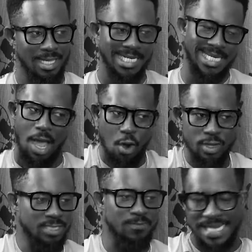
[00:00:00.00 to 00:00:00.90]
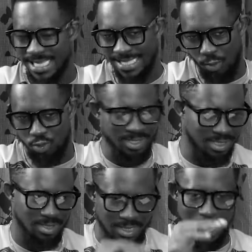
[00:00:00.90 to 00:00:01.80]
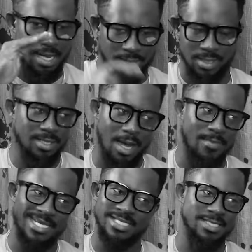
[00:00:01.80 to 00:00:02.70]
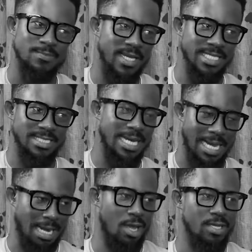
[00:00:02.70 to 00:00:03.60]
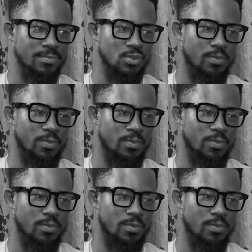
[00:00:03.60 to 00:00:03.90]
there are always players that would come and sit bench and mm, allow him to mm,